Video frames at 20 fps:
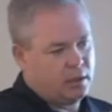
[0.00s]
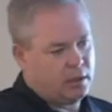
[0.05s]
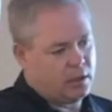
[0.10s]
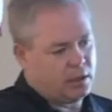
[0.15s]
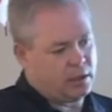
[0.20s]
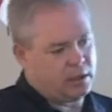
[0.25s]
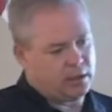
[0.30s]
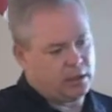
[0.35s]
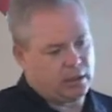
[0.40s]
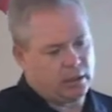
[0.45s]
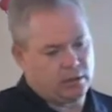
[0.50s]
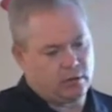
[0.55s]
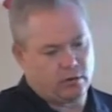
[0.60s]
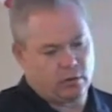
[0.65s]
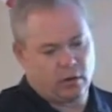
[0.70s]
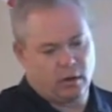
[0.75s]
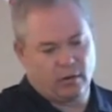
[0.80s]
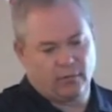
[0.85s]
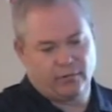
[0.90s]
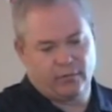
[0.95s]
and they're
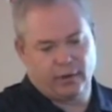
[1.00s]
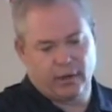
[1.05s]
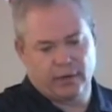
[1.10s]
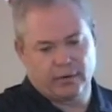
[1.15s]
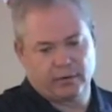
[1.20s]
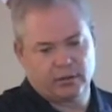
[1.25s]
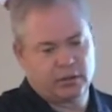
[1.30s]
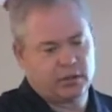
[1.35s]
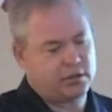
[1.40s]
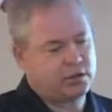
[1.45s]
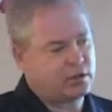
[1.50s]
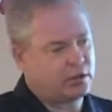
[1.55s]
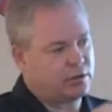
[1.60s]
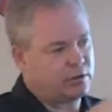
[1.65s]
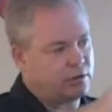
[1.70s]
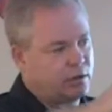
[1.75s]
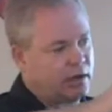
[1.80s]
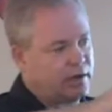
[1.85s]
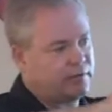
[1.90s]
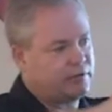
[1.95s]
all following each
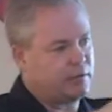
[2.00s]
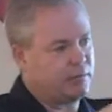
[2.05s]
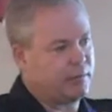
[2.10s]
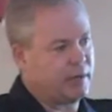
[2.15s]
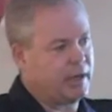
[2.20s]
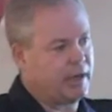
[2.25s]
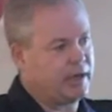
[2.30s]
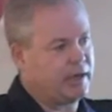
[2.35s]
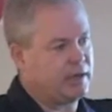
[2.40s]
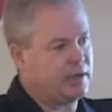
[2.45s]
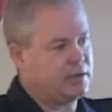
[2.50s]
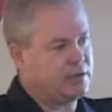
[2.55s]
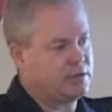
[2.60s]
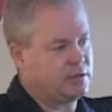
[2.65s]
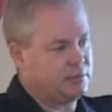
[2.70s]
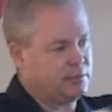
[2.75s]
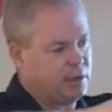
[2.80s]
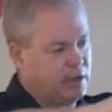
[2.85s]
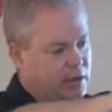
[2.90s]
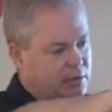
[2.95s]
other off the body, and
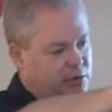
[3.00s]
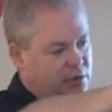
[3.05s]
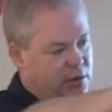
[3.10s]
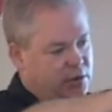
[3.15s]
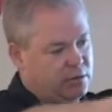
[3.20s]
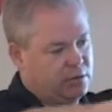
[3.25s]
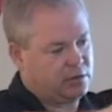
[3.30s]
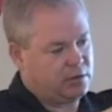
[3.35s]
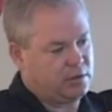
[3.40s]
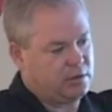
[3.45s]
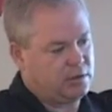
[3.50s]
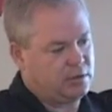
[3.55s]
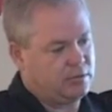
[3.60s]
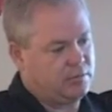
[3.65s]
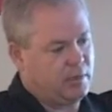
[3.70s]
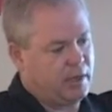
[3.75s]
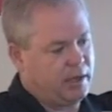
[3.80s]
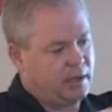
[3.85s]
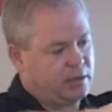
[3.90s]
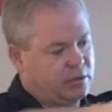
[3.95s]
sometimes you can see these
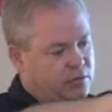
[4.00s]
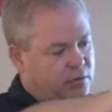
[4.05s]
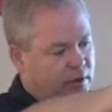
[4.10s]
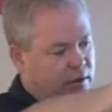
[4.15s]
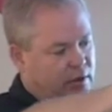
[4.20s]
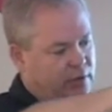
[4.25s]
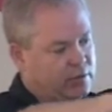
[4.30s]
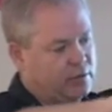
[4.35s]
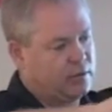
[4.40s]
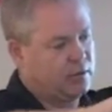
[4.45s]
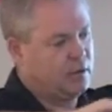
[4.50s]
maggot trails